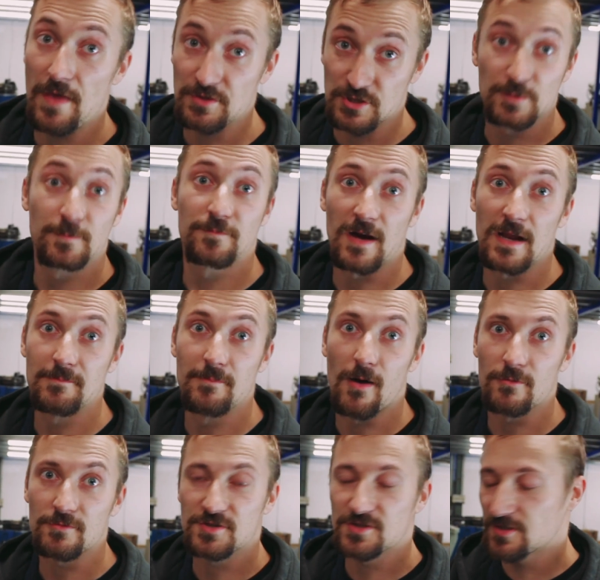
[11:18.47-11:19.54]
the subframe
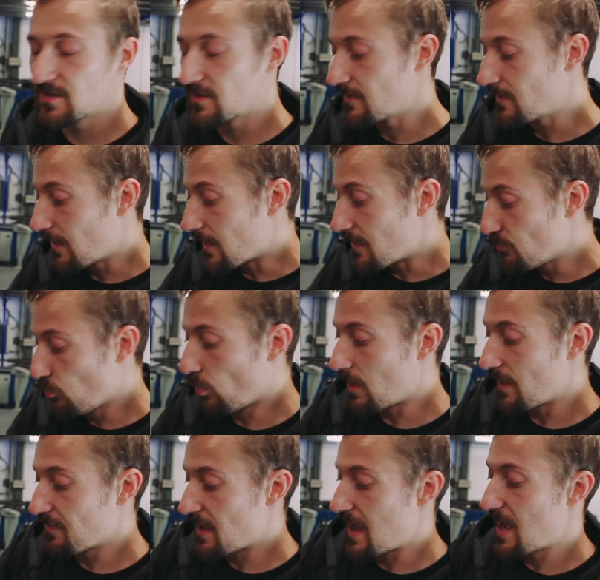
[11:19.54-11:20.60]
bolts. And
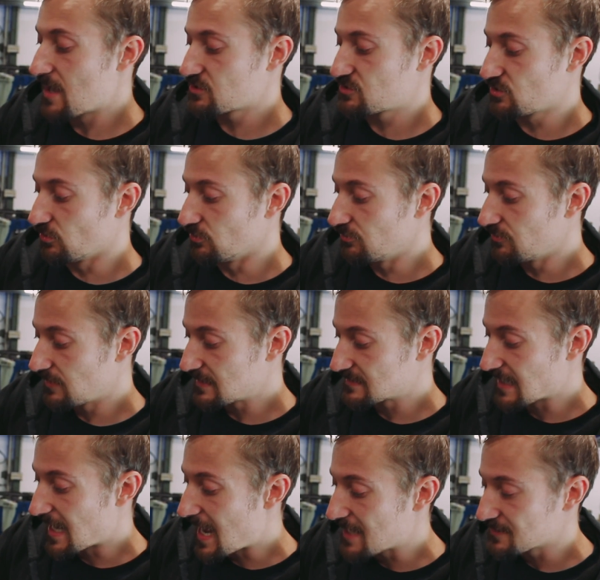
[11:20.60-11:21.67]
what that has done is
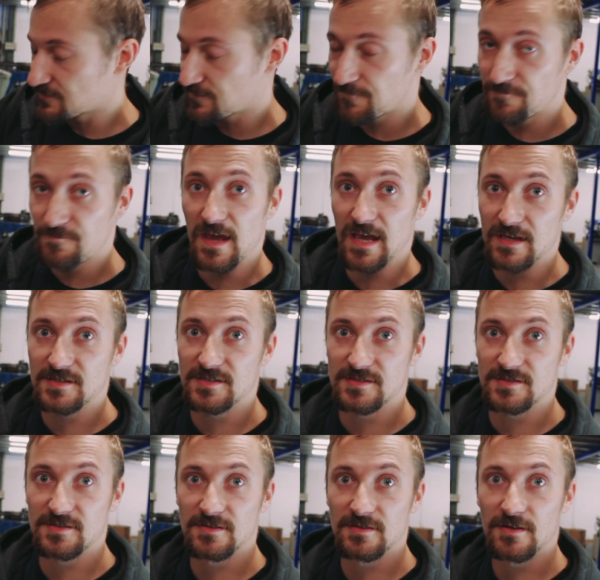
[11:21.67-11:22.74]
that has
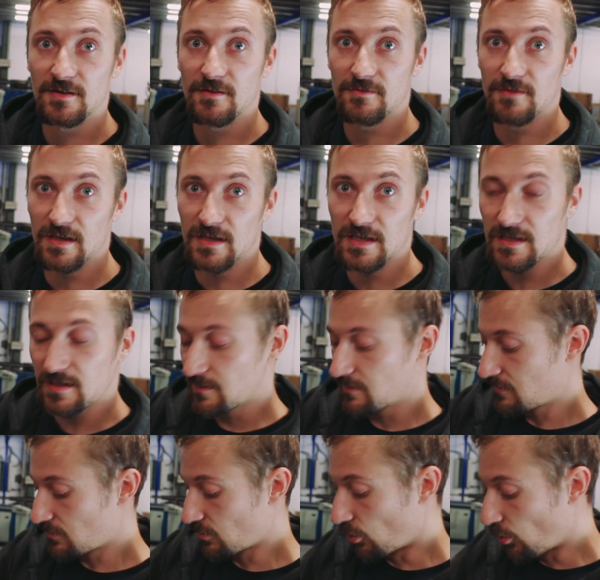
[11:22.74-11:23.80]
fixed the
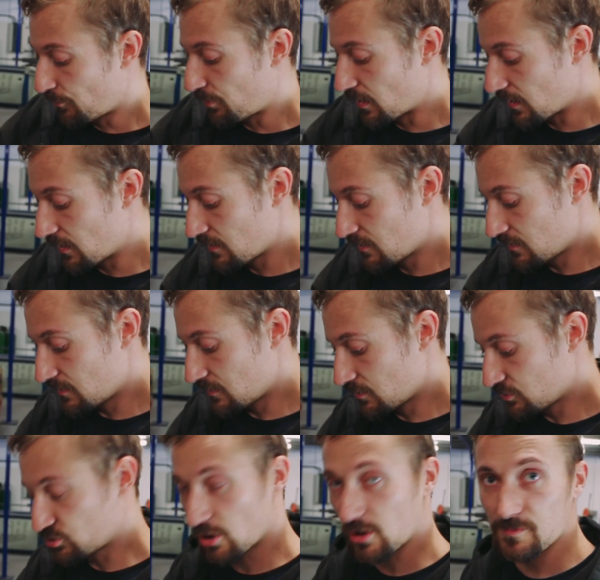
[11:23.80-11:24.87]
upper
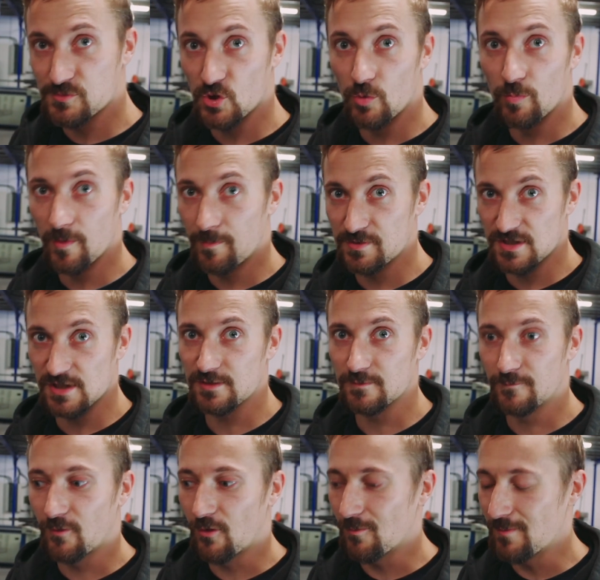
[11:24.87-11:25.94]
shock absorber position
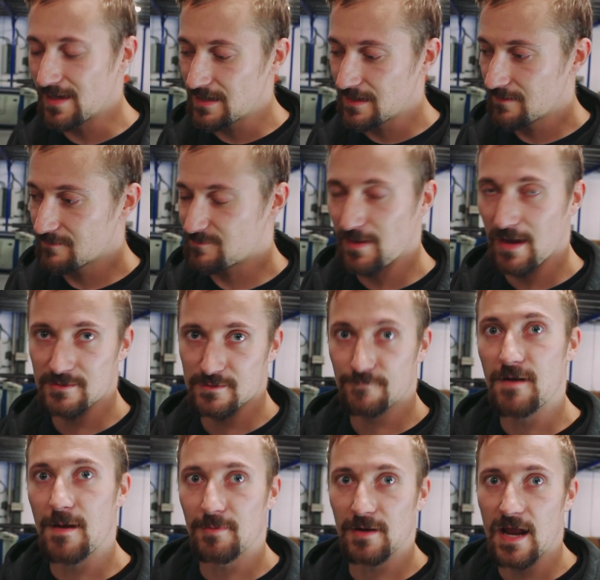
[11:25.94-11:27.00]
for me to be able to
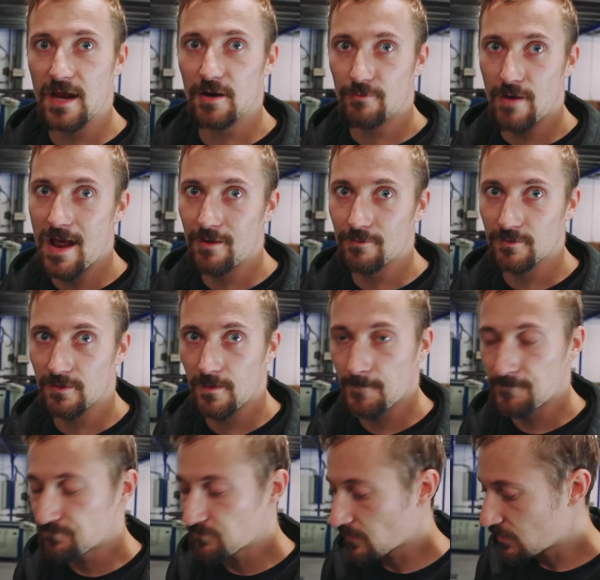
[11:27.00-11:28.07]
fabricate around.
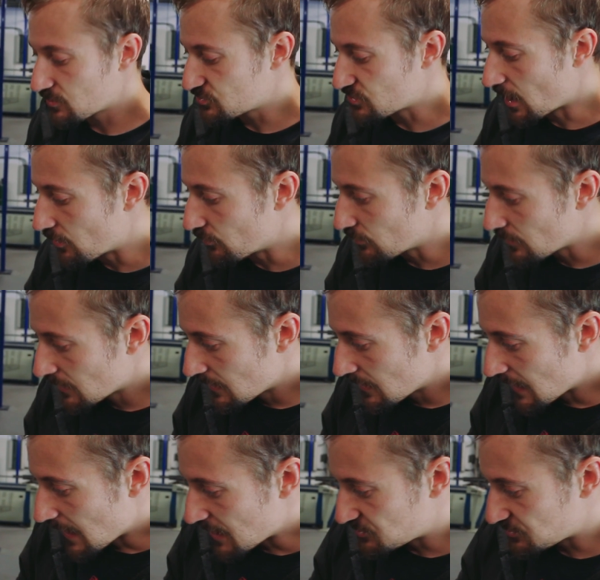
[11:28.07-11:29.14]
So
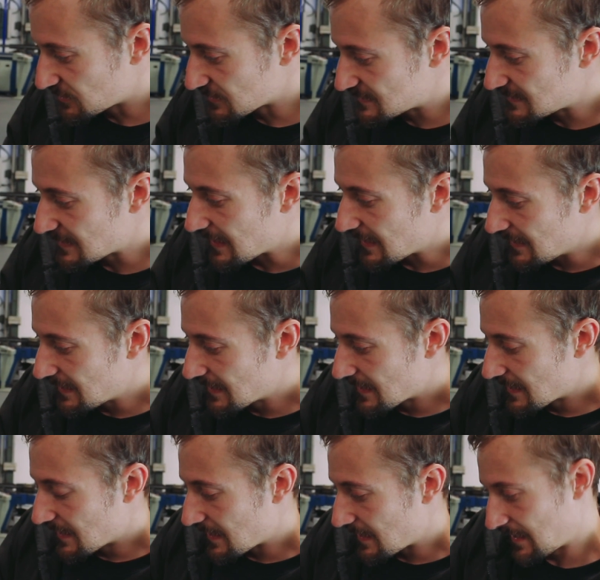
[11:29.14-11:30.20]
as you can see,
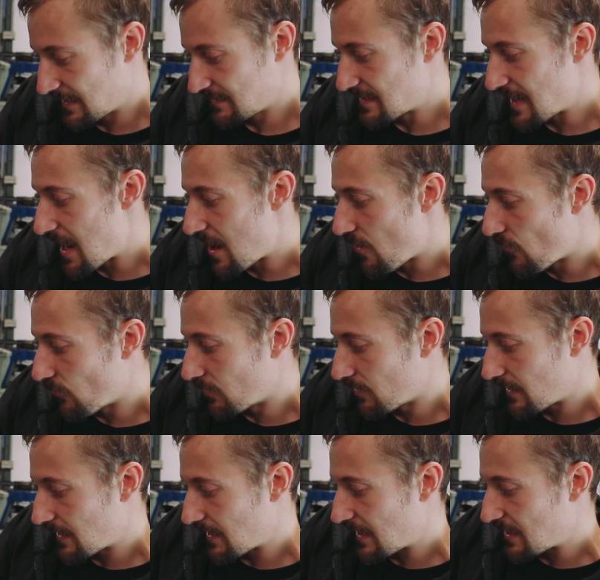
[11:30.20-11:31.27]
it now
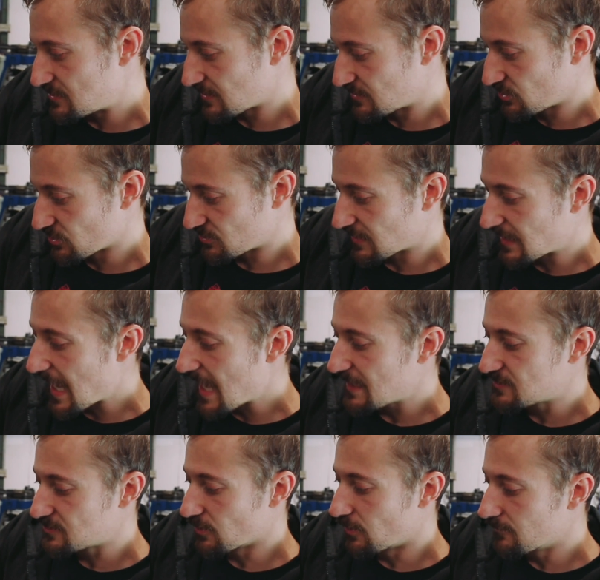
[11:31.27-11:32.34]
is just a
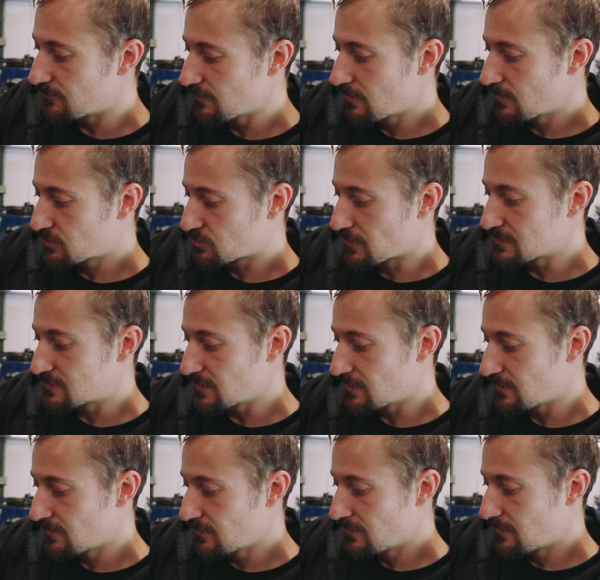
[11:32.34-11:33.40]
case of trying to